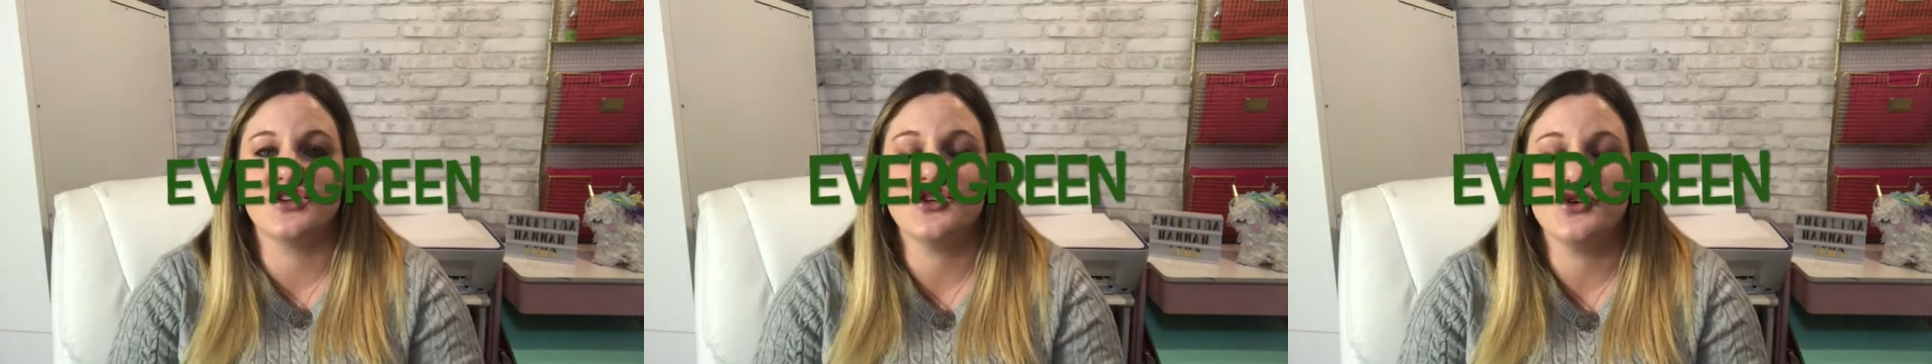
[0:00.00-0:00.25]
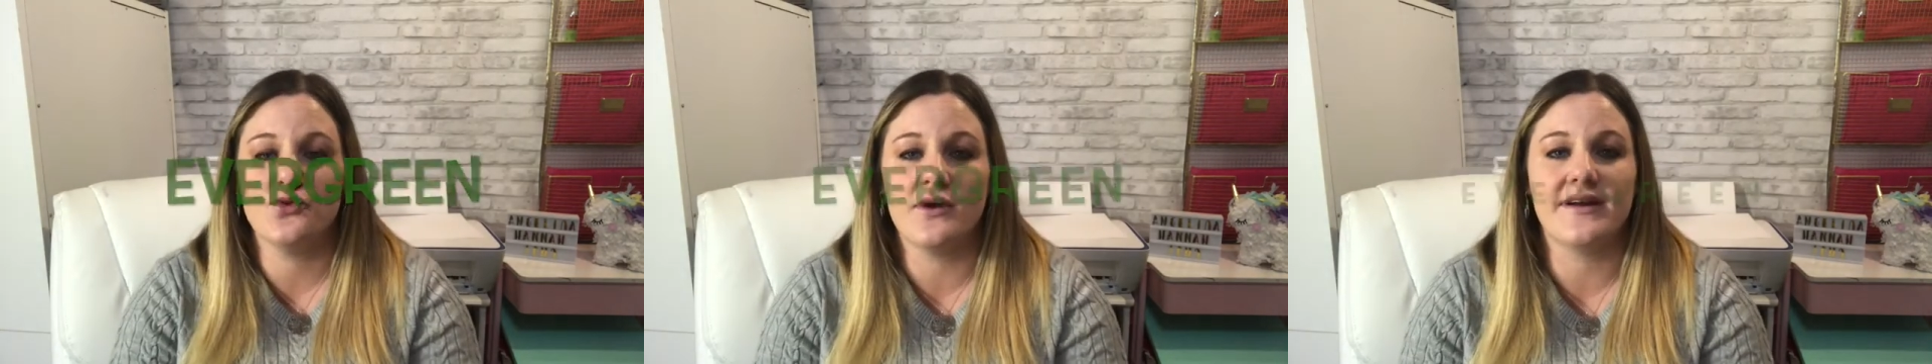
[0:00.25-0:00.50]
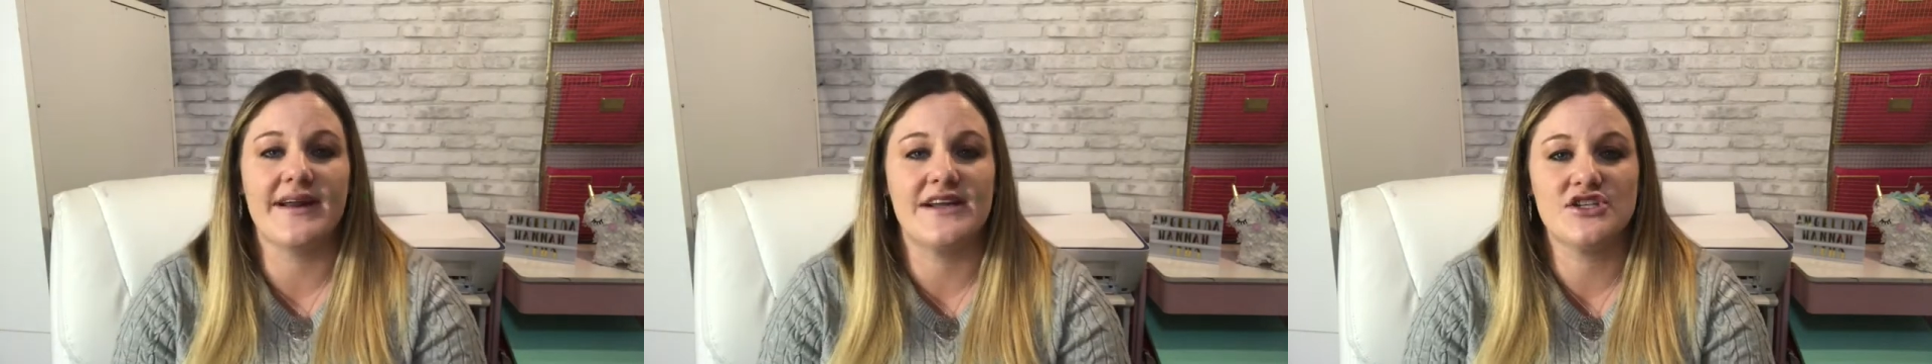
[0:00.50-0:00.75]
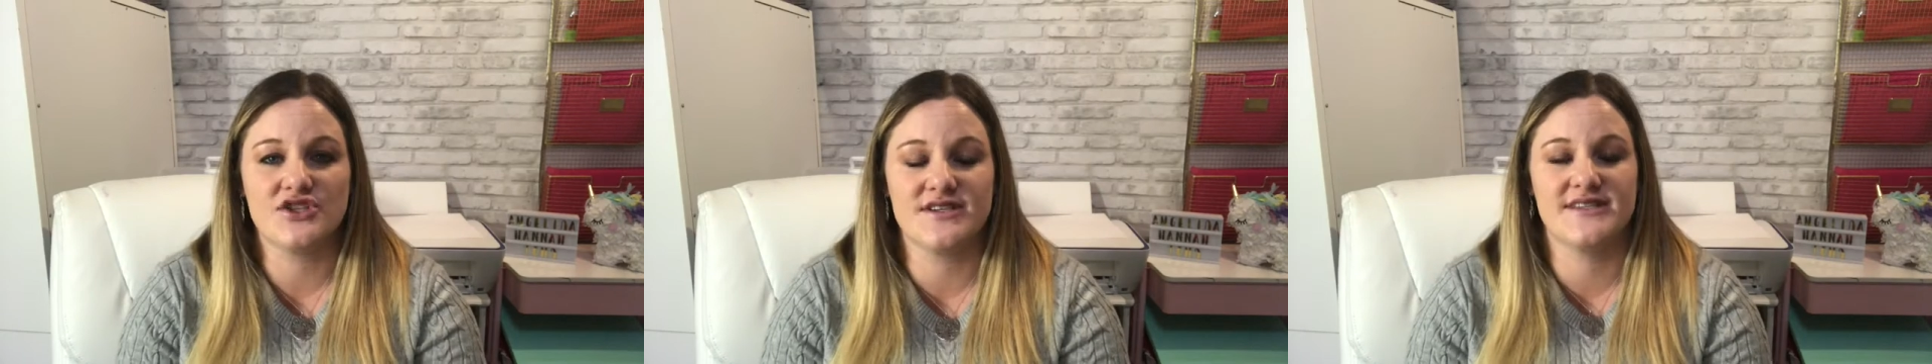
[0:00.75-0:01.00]
you are
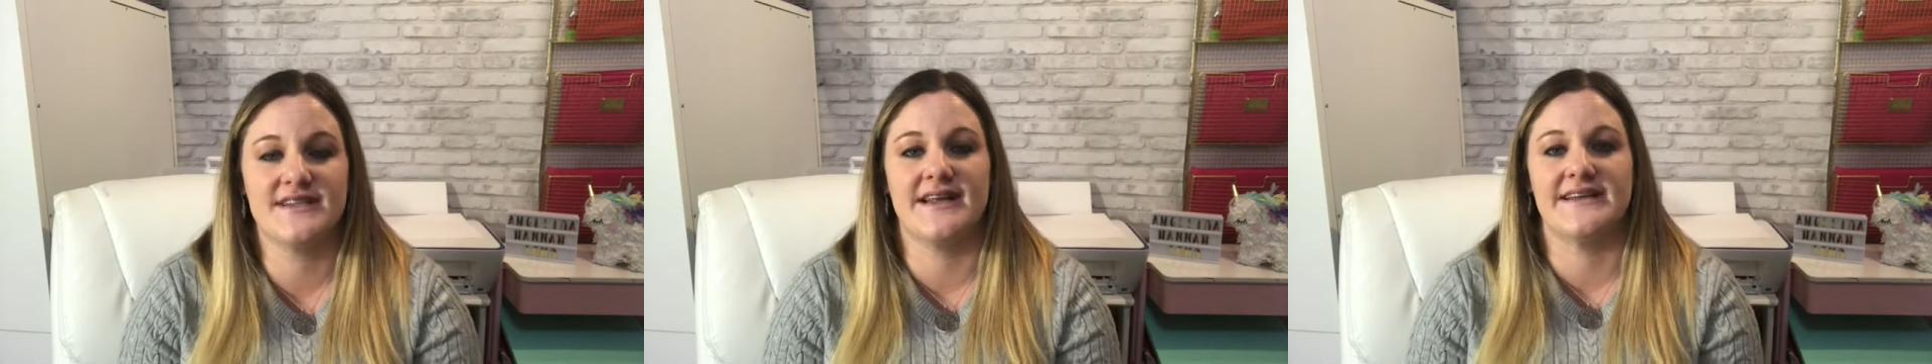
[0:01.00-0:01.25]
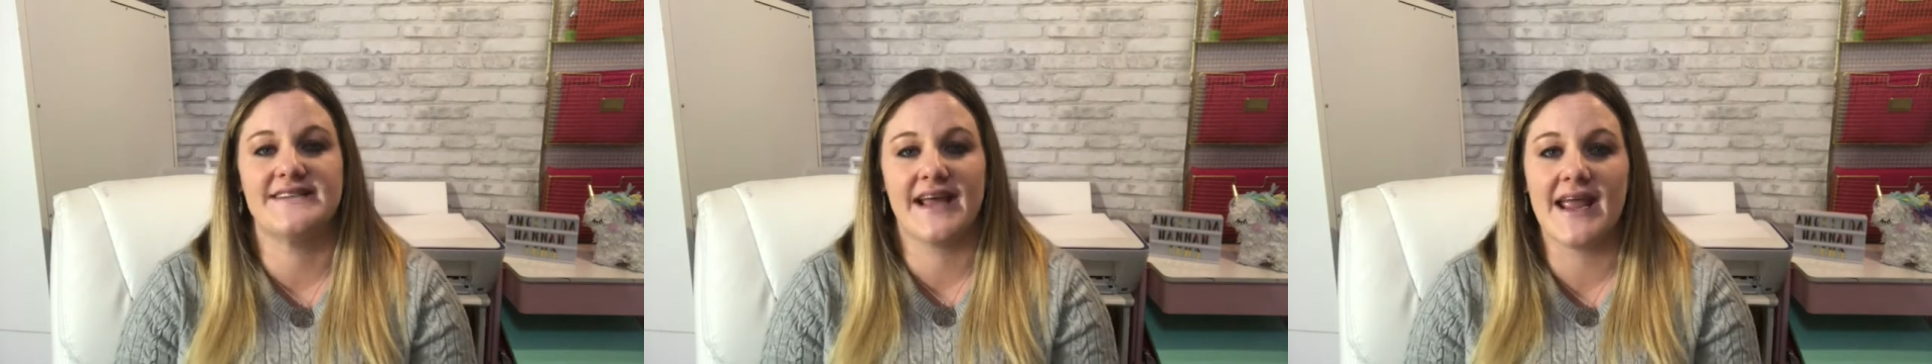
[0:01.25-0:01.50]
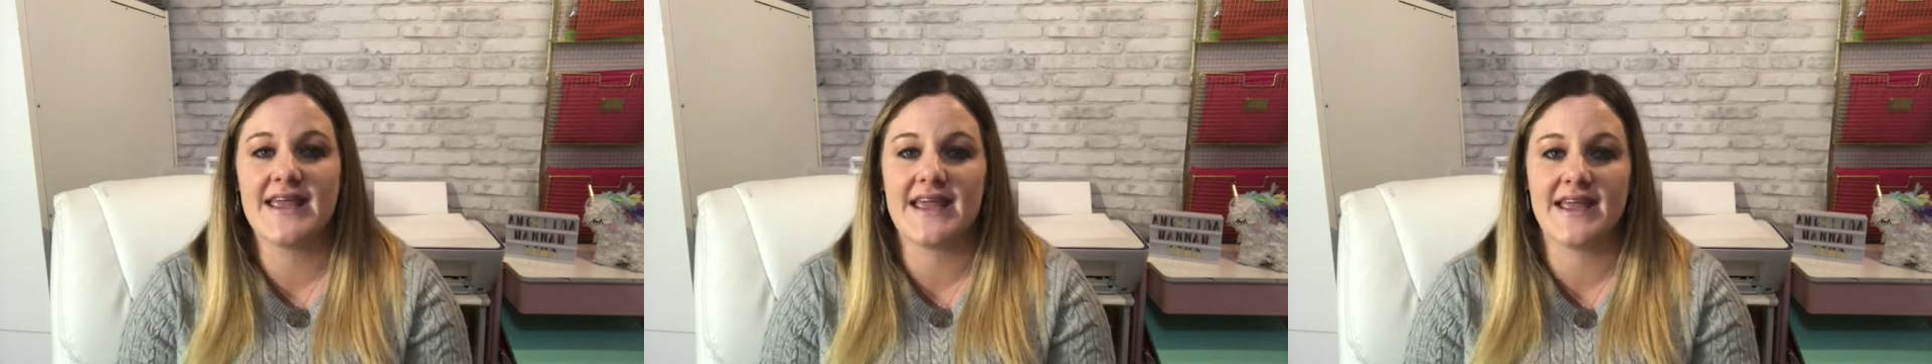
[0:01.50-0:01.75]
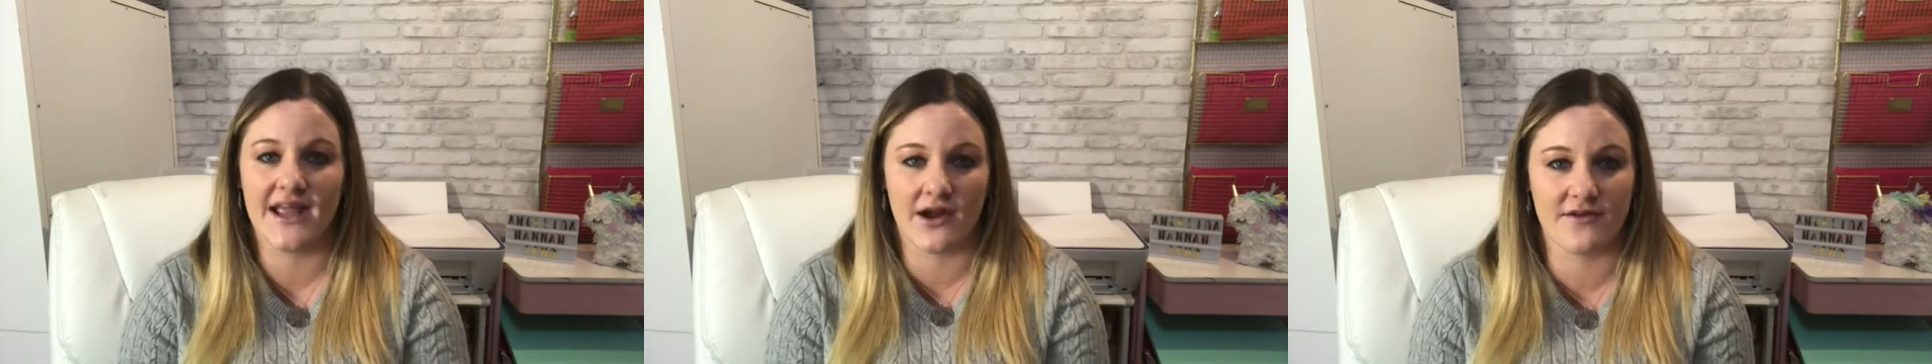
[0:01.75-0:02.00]
interested in taking
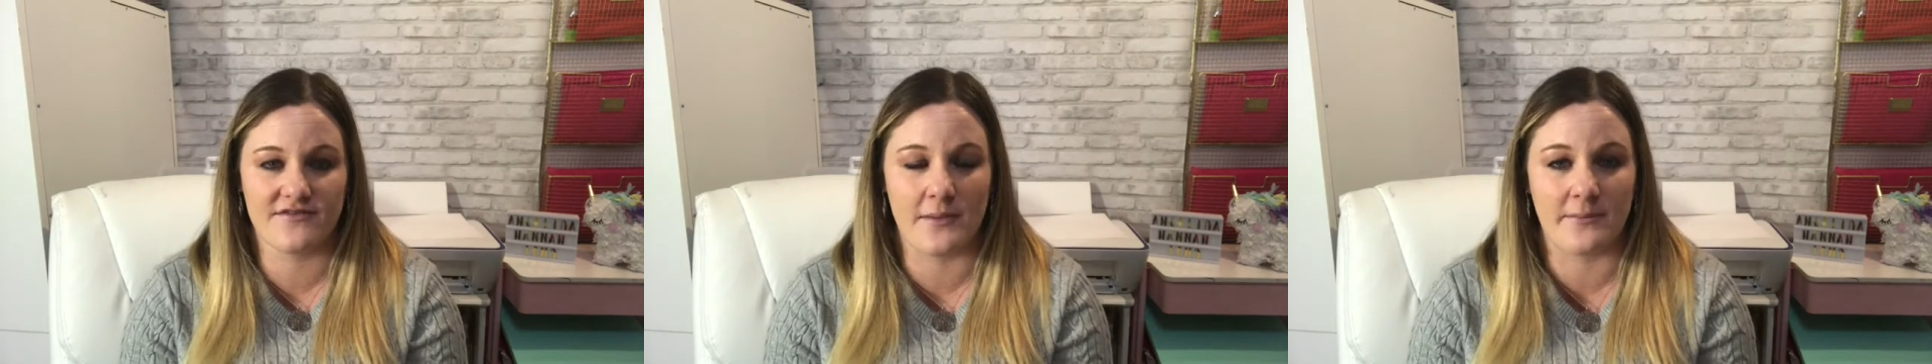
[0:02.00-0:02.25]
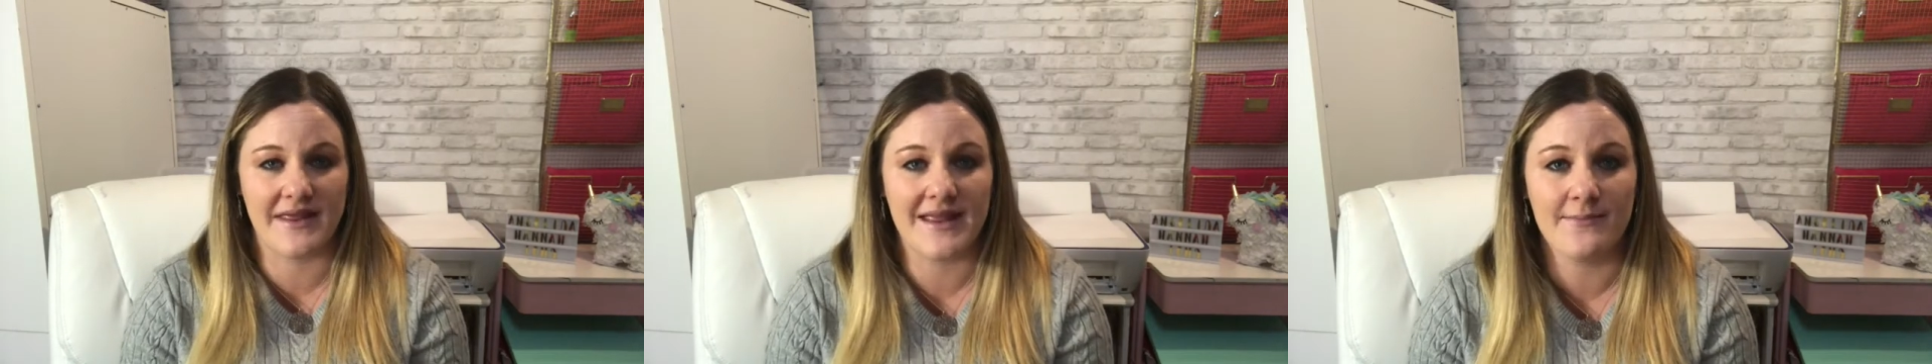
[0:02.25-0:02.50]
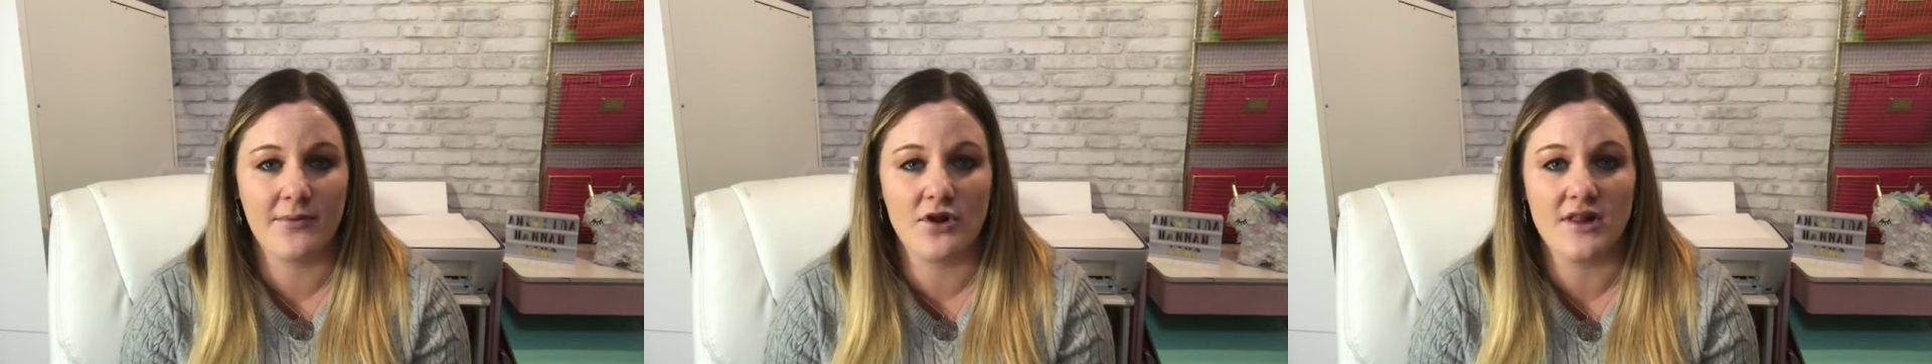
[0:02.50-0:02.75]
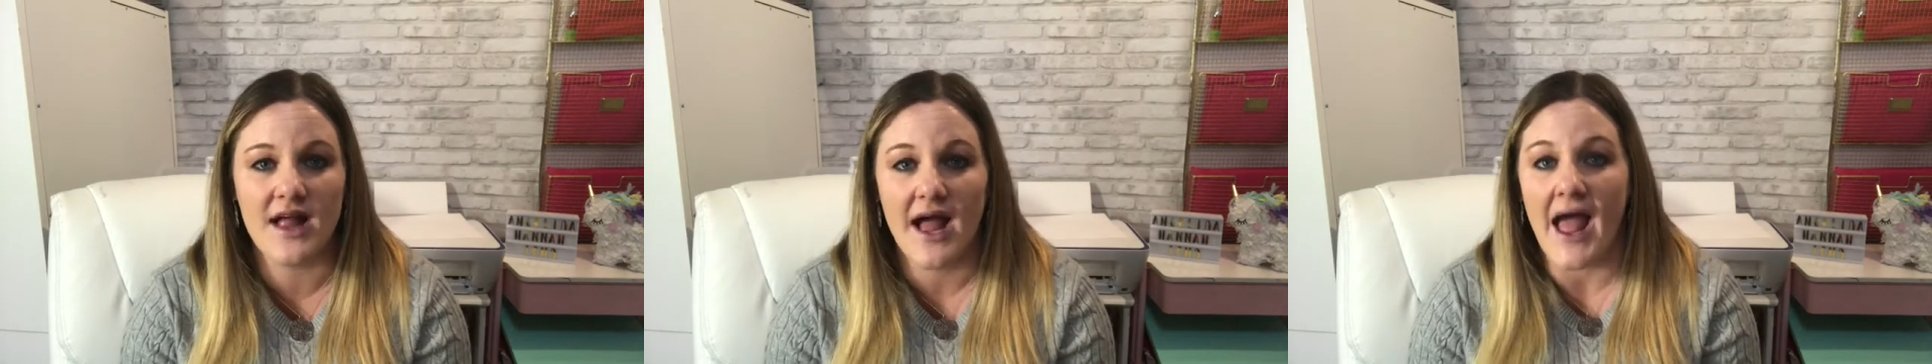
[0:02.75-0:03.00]
care of the people